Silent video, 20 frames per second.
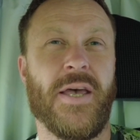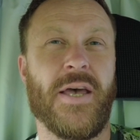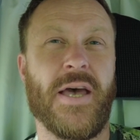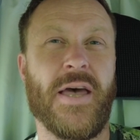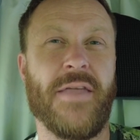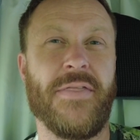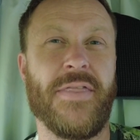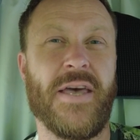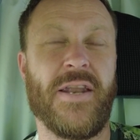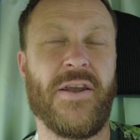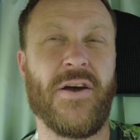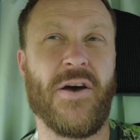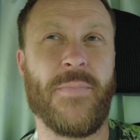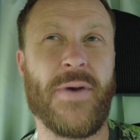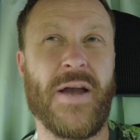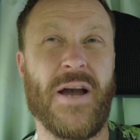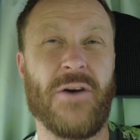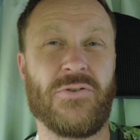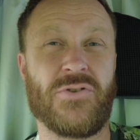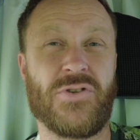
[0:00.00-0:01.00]
and then at
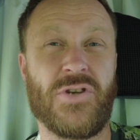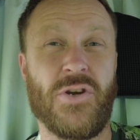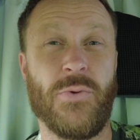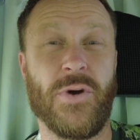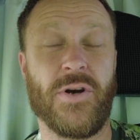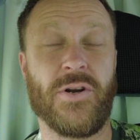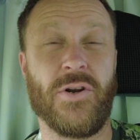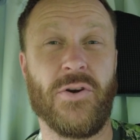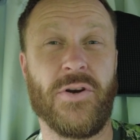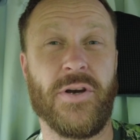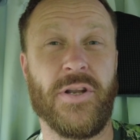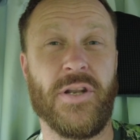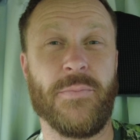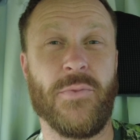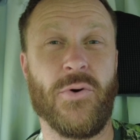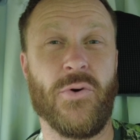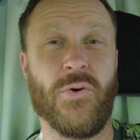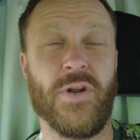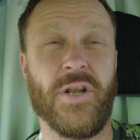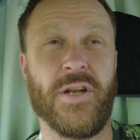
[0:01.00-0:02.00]
about 2 o'clock in the
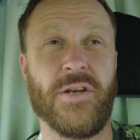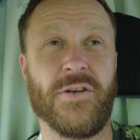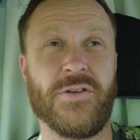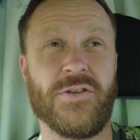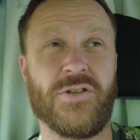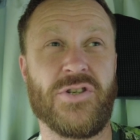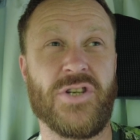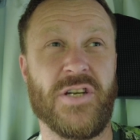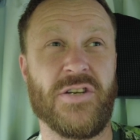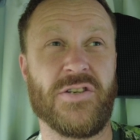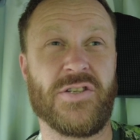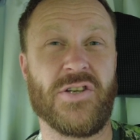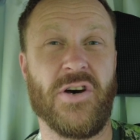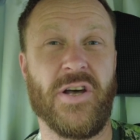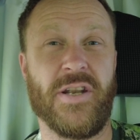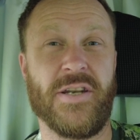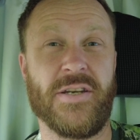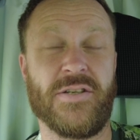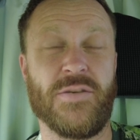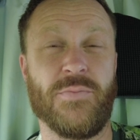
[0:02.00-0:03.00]
morning she
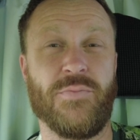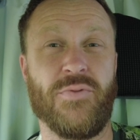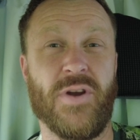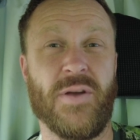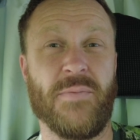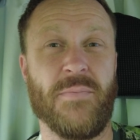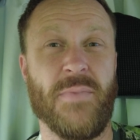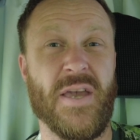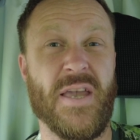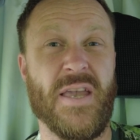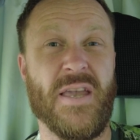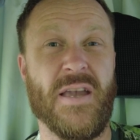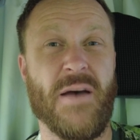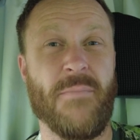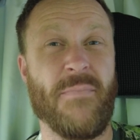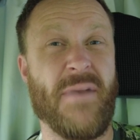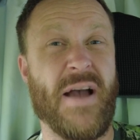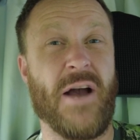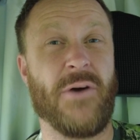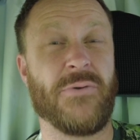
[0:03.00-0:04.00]
decided to bring me
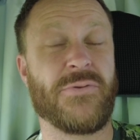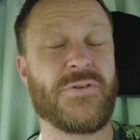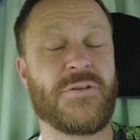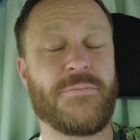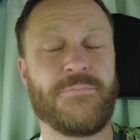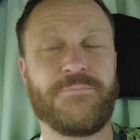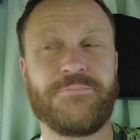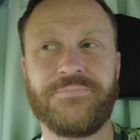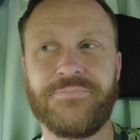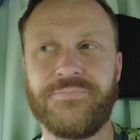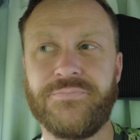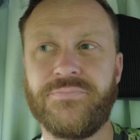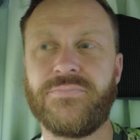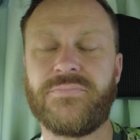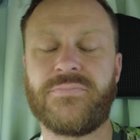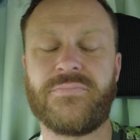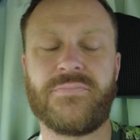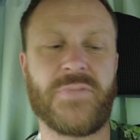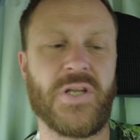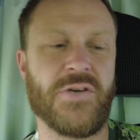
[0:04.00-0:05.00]
a mouse.
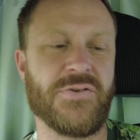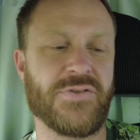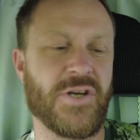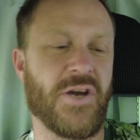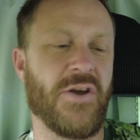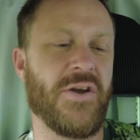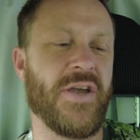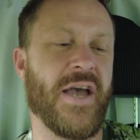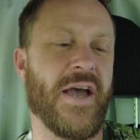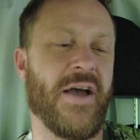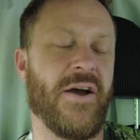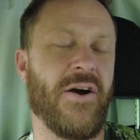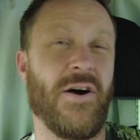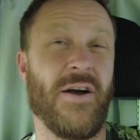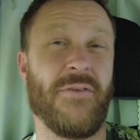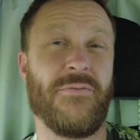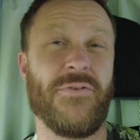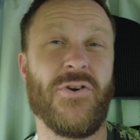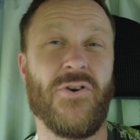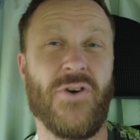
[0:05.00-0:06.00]
So yeah,
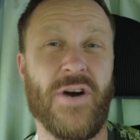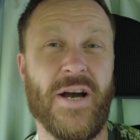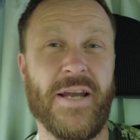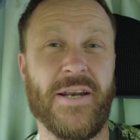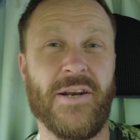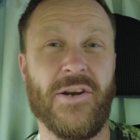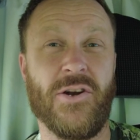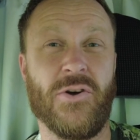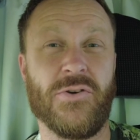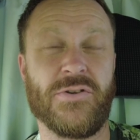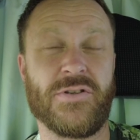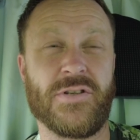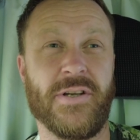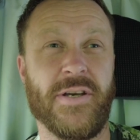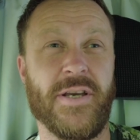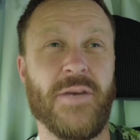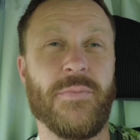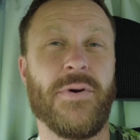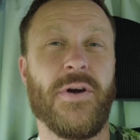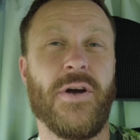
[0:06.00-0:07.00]
I've not had a lot of
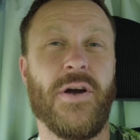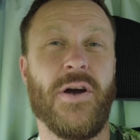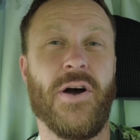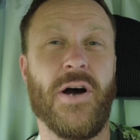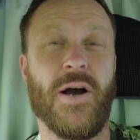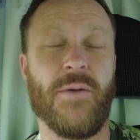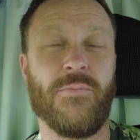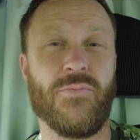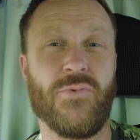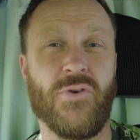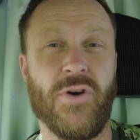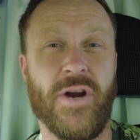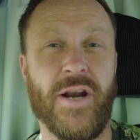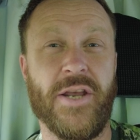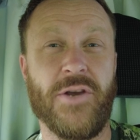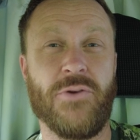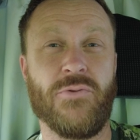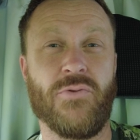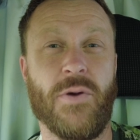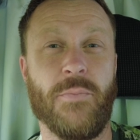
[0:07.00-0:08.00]
sleep. I'm
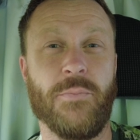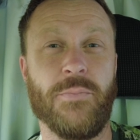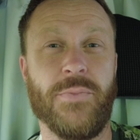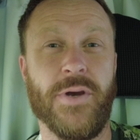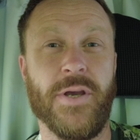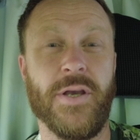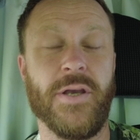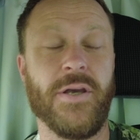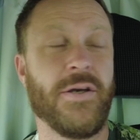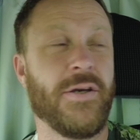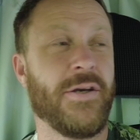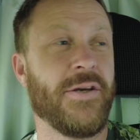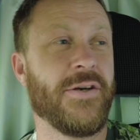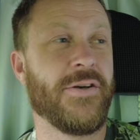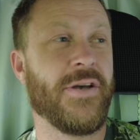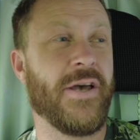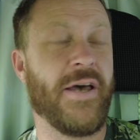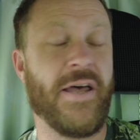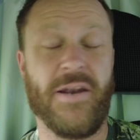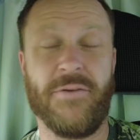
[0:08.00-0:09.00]
really grumpy,
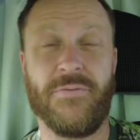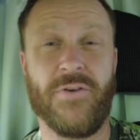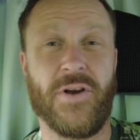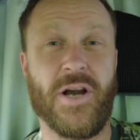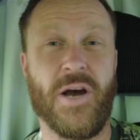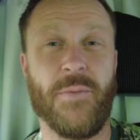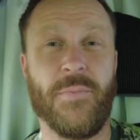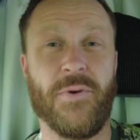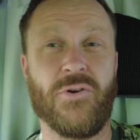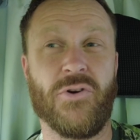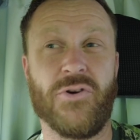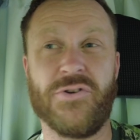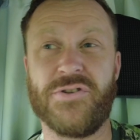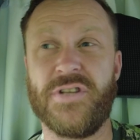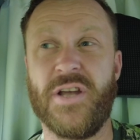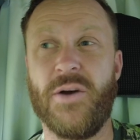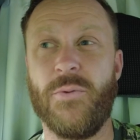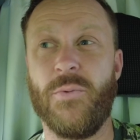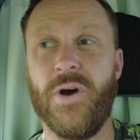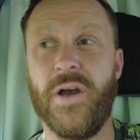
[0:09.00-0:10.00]
and if I come across
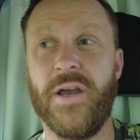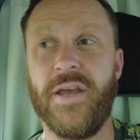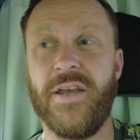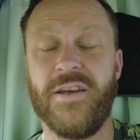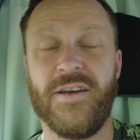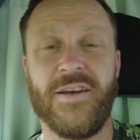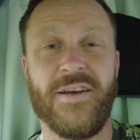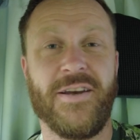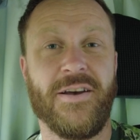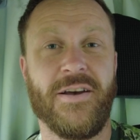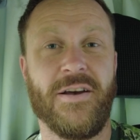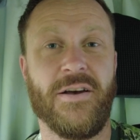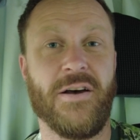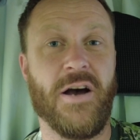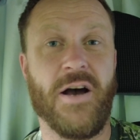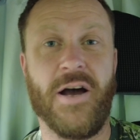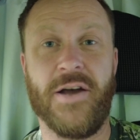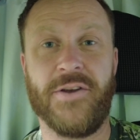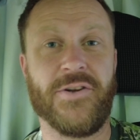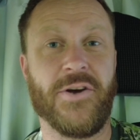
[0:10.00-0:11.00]
that way,
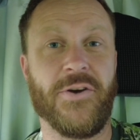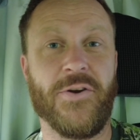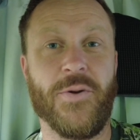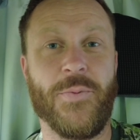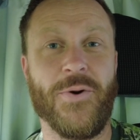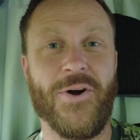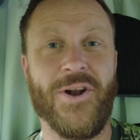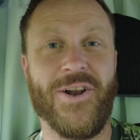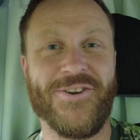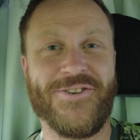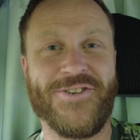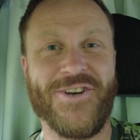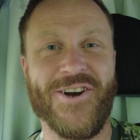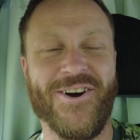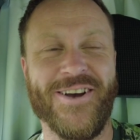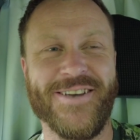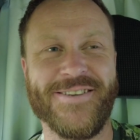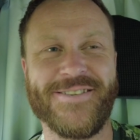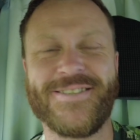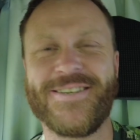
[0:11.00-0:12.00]
I don't
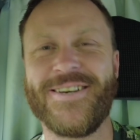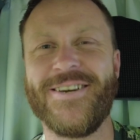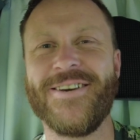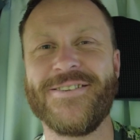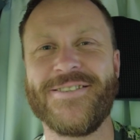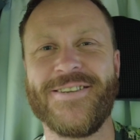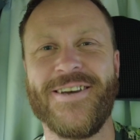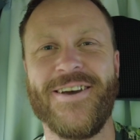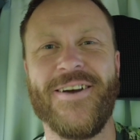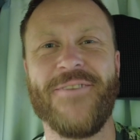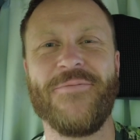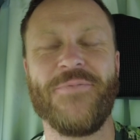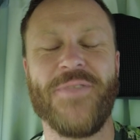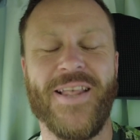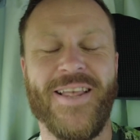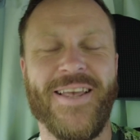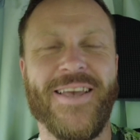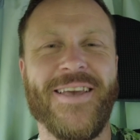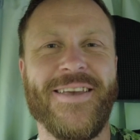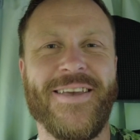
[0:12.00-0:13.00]
apologise because
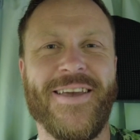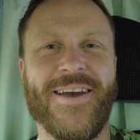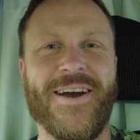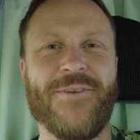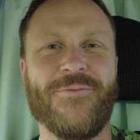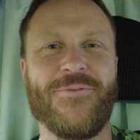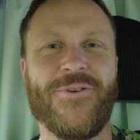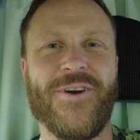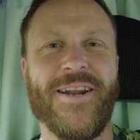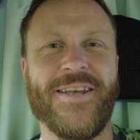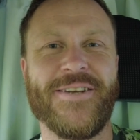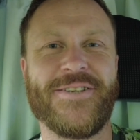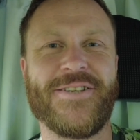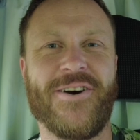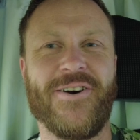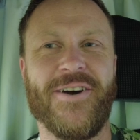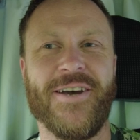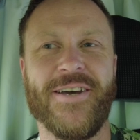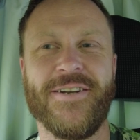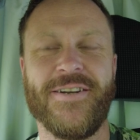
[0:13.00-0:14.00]
yeah, I'm really
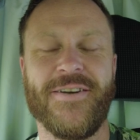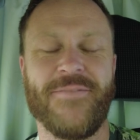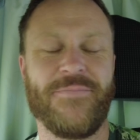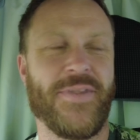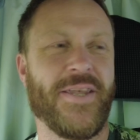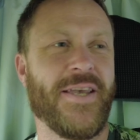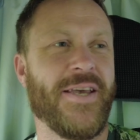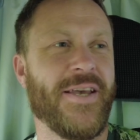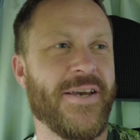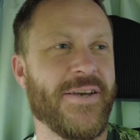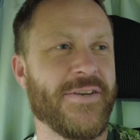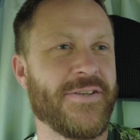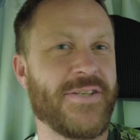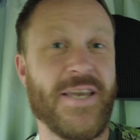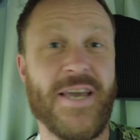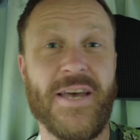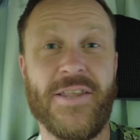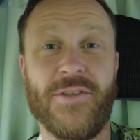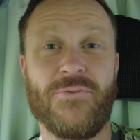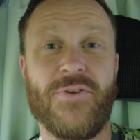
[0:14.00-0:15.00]
tired.
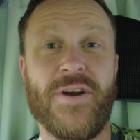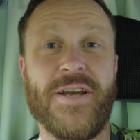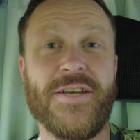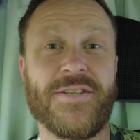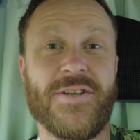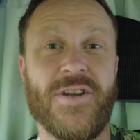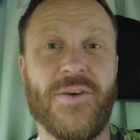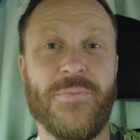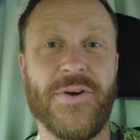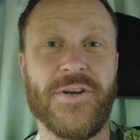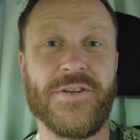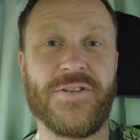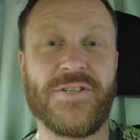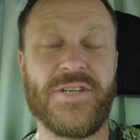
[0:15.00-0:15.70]
So yeah, the reason I'm at